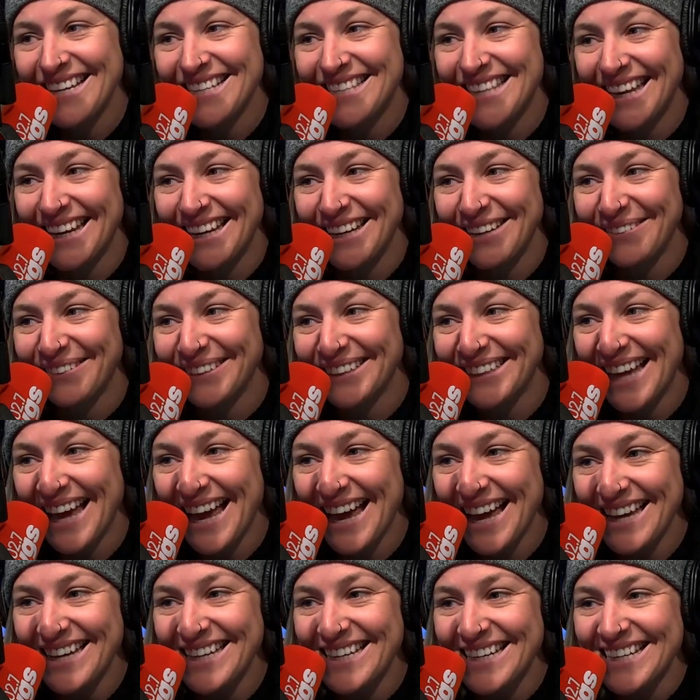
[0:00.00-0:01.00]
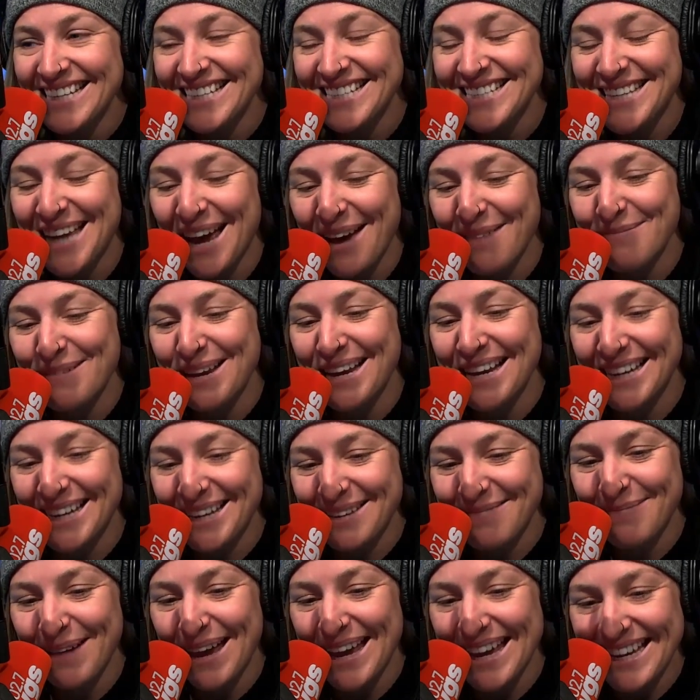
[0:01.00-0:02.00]
said he will not stop
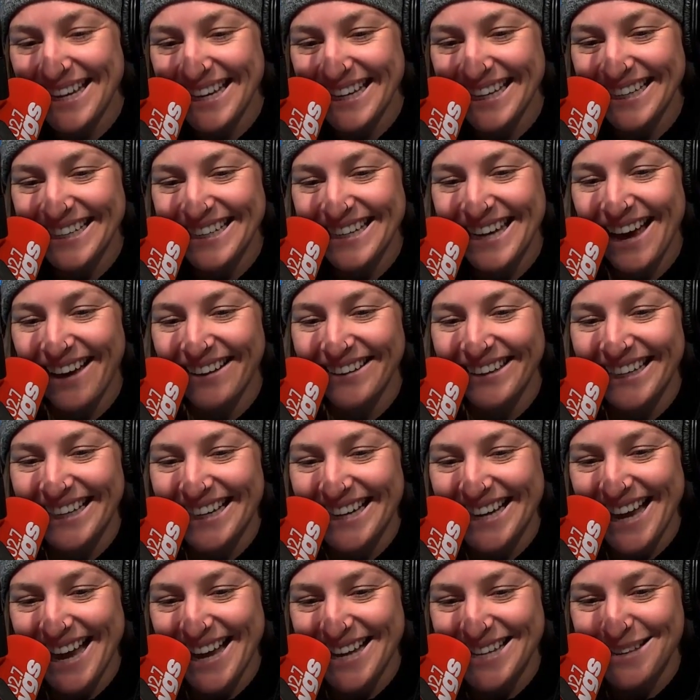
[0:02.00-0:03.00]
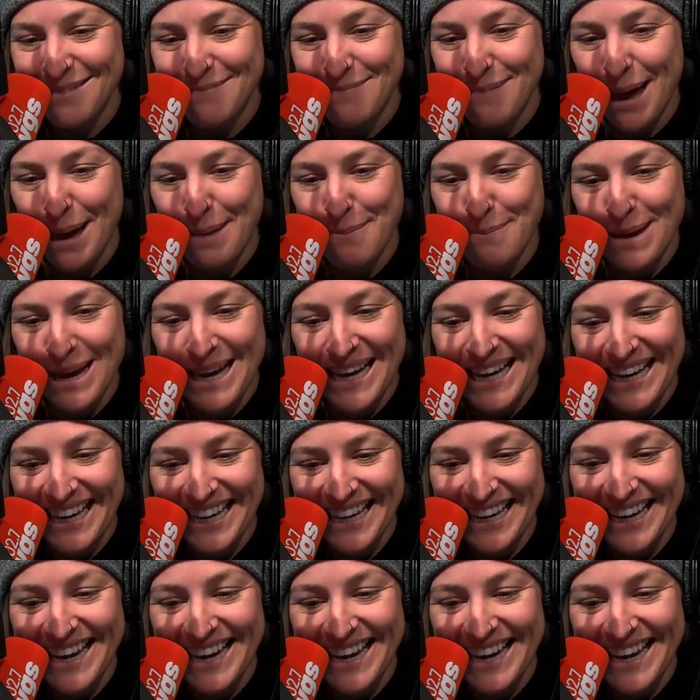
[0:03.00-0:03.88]
eating bacon now that he has a pet pig. He